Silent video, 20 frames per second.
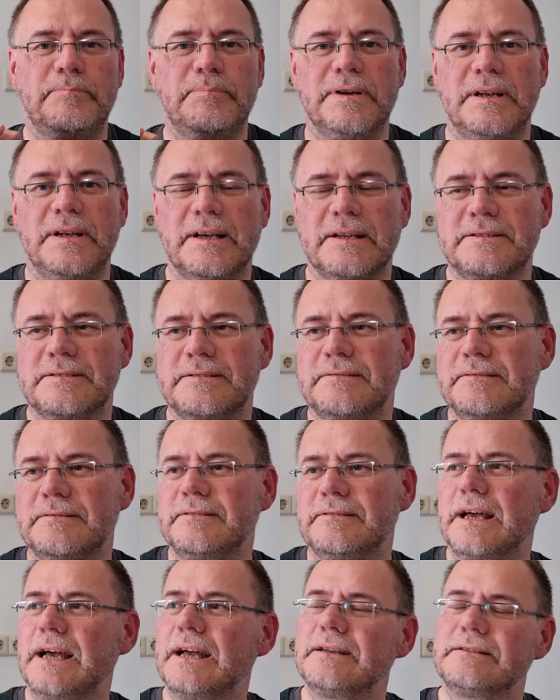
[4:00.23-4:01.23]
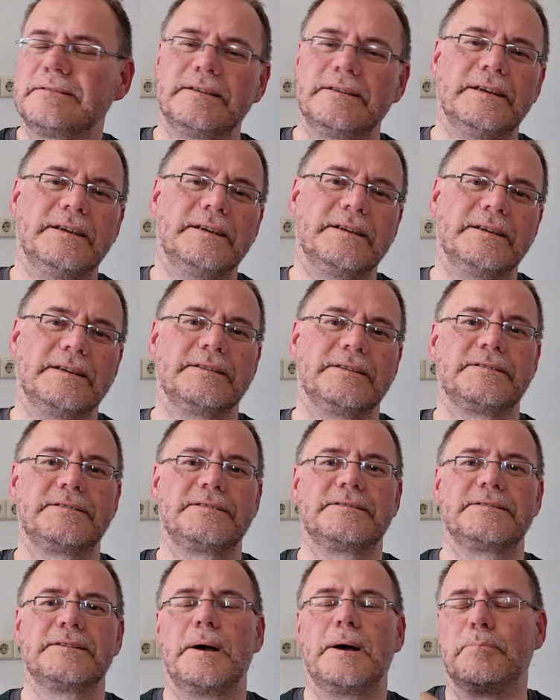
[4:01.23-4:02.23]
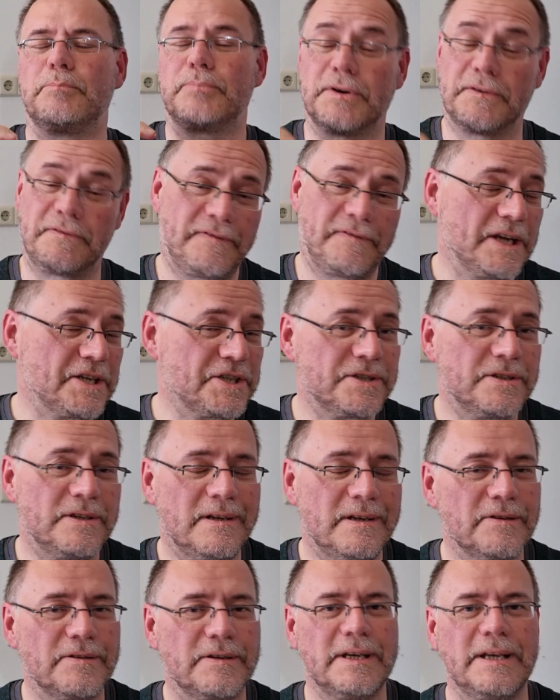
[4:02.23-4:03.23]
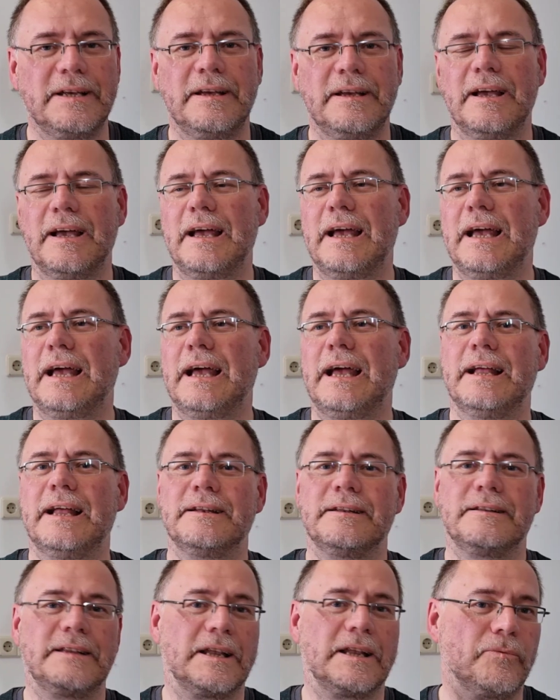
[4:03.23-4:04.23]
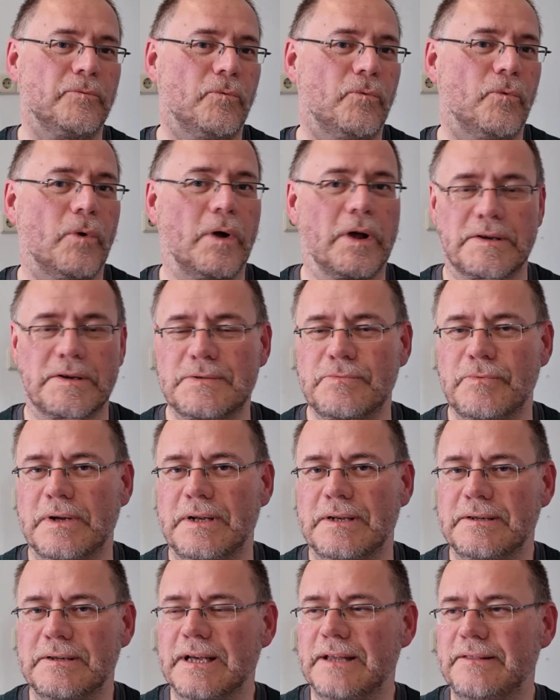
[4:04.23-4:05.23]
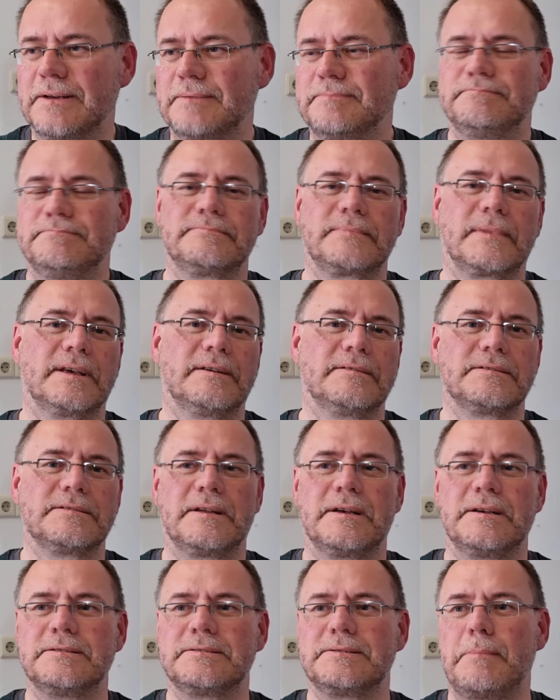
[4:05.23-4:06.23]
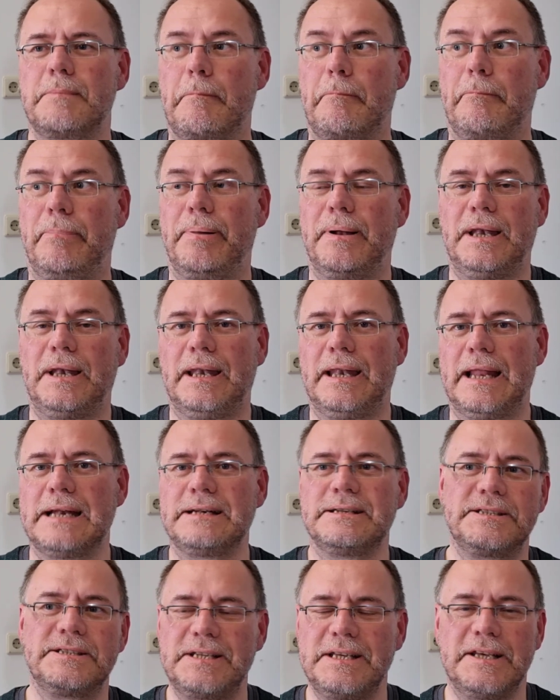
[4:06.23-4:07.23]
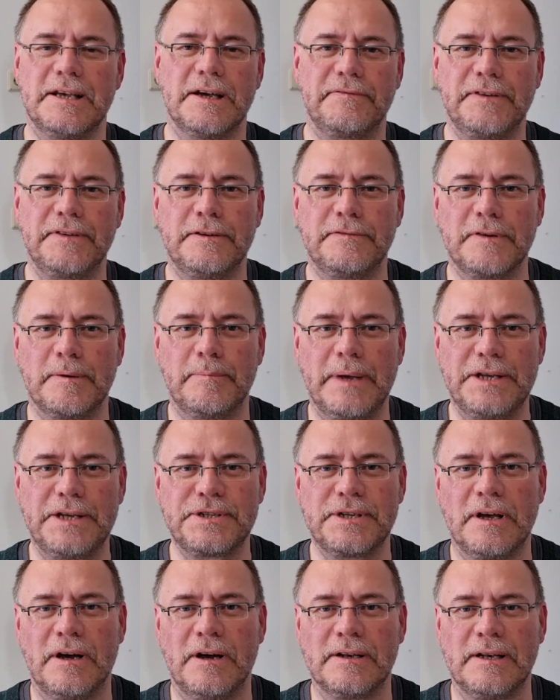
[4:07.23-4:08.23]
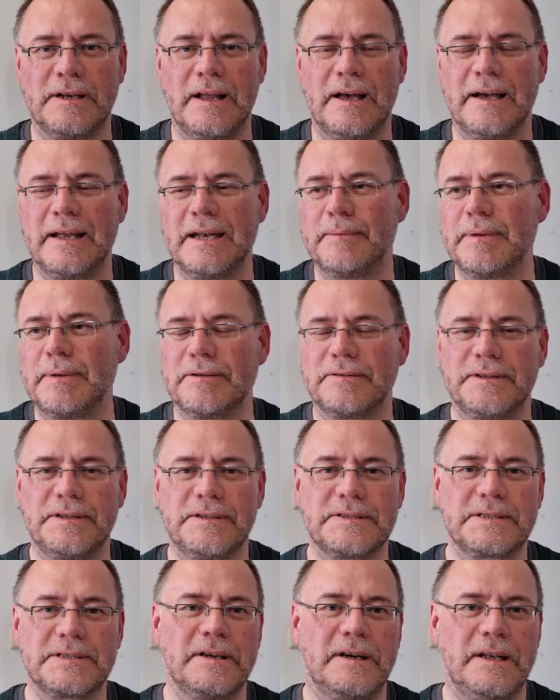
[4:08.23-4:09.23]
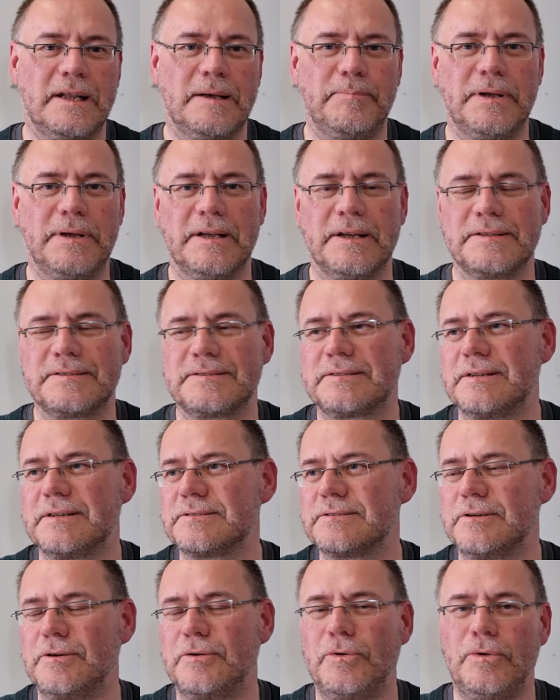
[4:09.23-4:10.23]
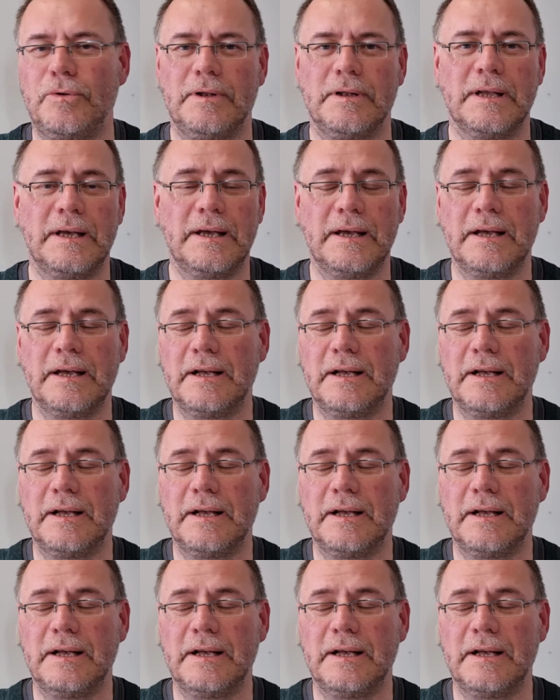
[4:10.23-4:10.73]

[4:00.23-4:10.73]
palette that is professional looking and that works well together. So there is plenty of information online about these color palettes. There's a whole